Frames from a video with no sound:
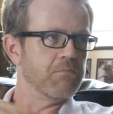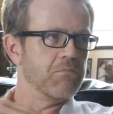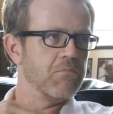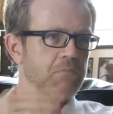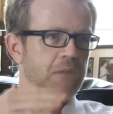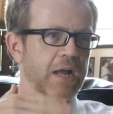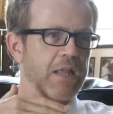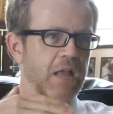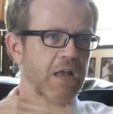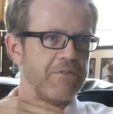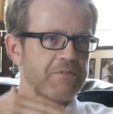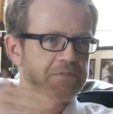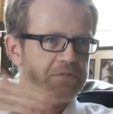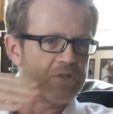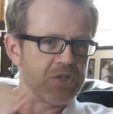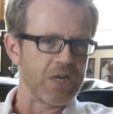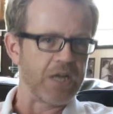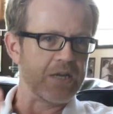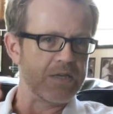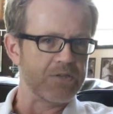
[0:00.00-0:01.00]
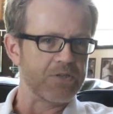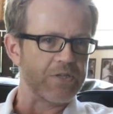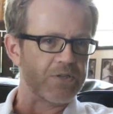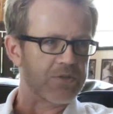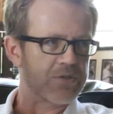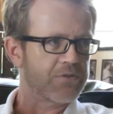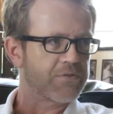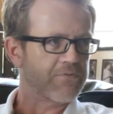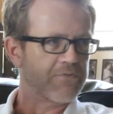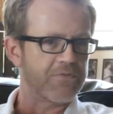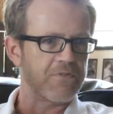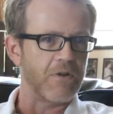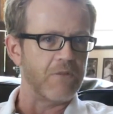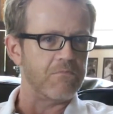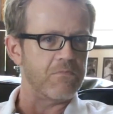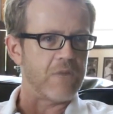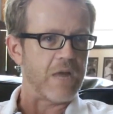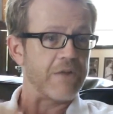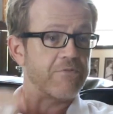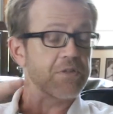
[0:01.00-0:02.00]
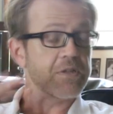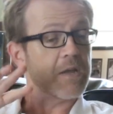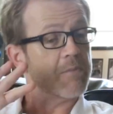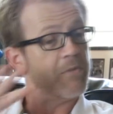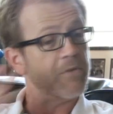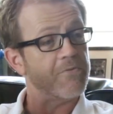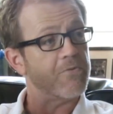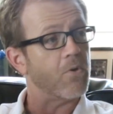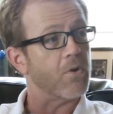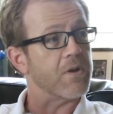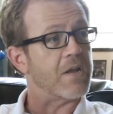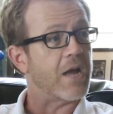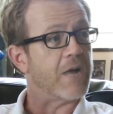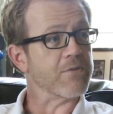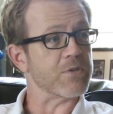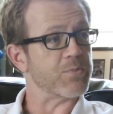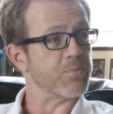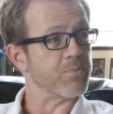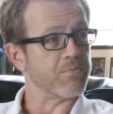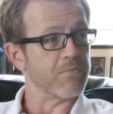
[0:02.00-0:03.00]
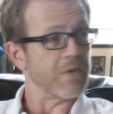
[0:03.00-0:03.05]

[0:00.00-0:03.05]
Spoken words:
My life changes from everything before now